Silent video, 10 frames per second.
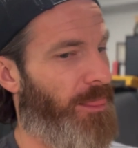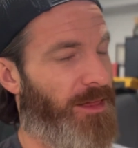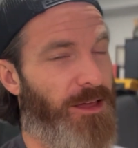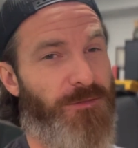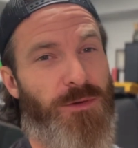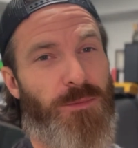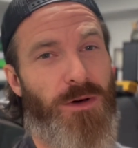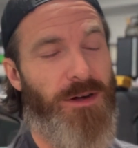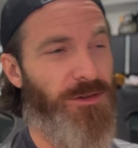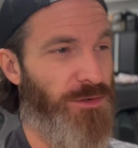If you
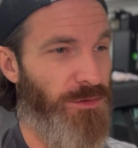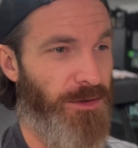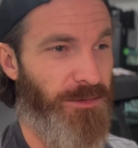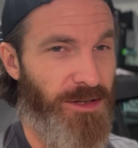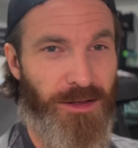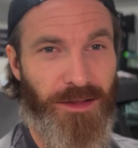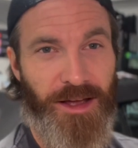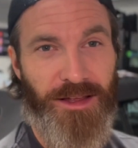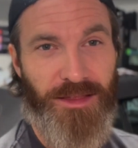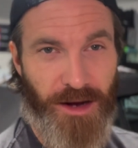want to do them to the
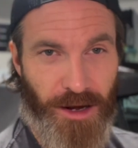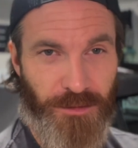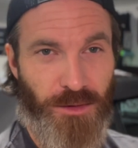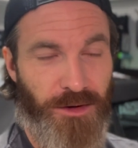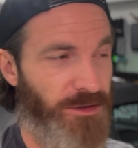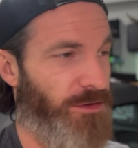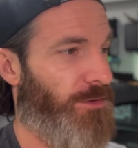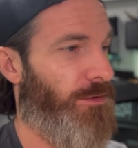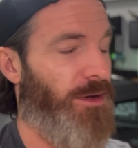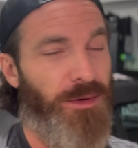length that I'm going
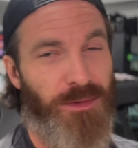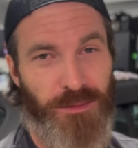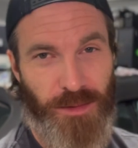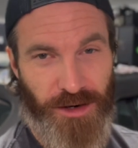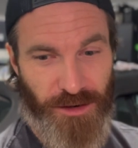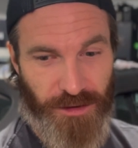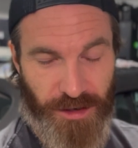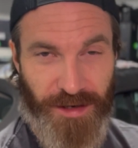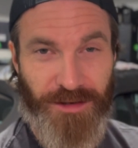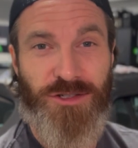to, where you're
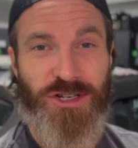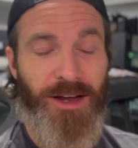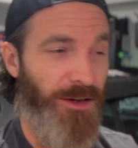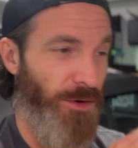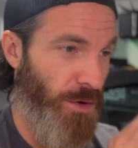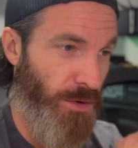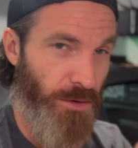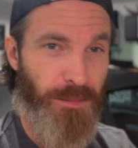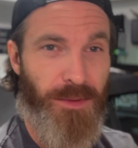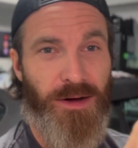like checking all
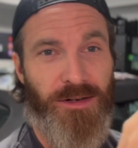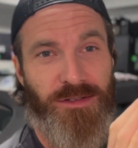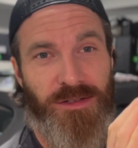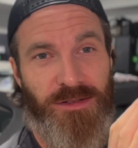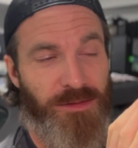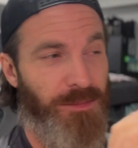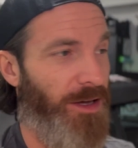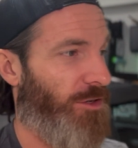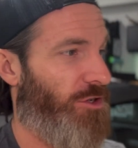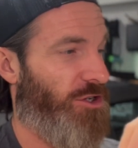the boxes and
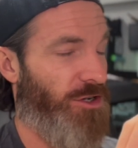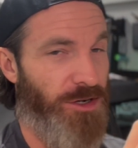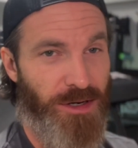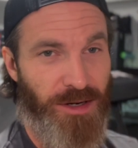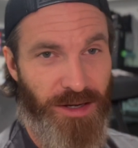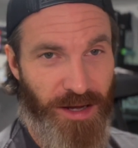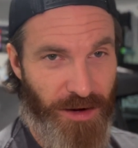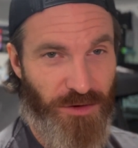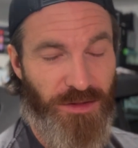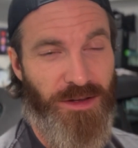making sure
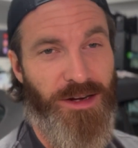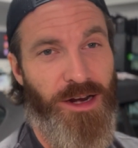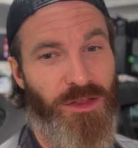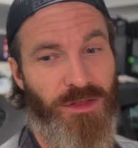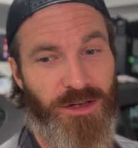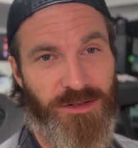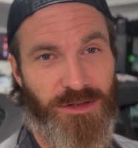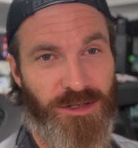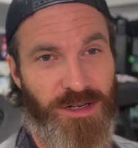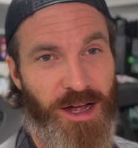everything and anything is
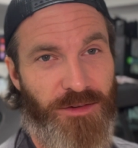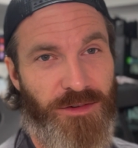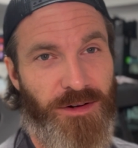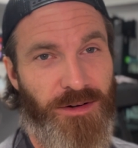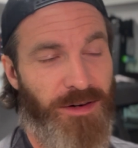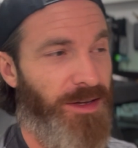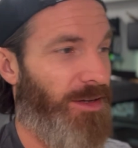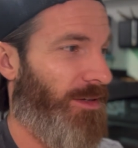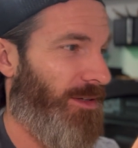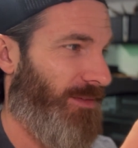looked after,
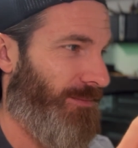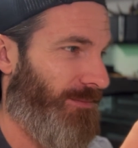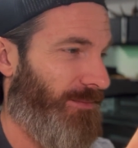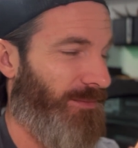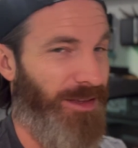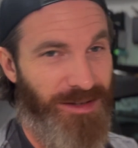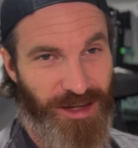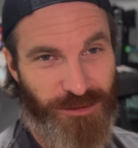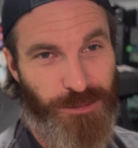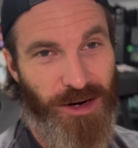it
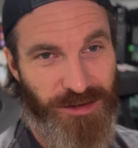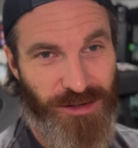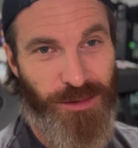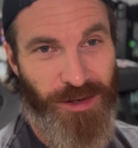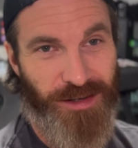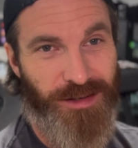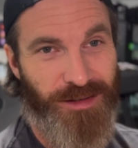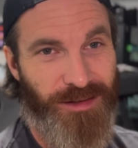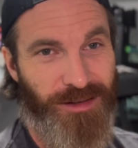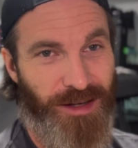gets pricey quick.
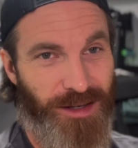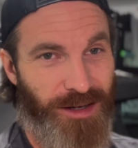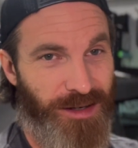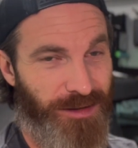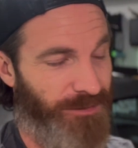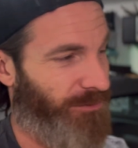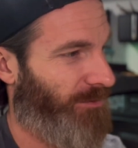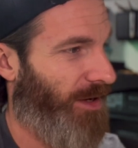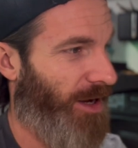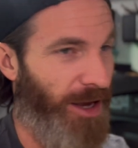I
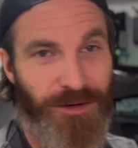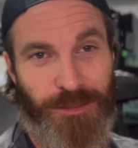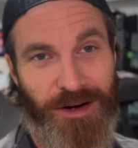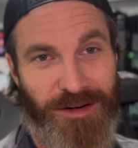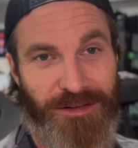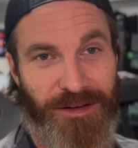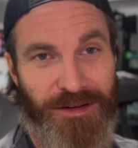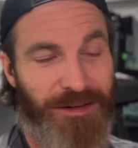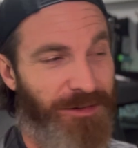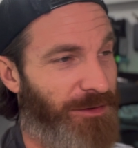hate to break it to you,
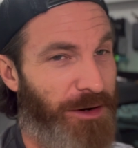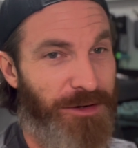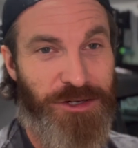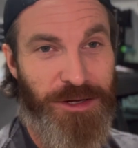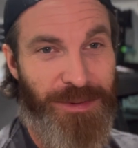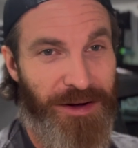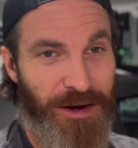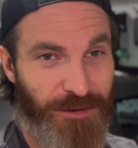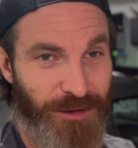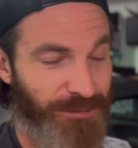it's not a cheap
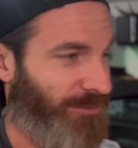endeavor.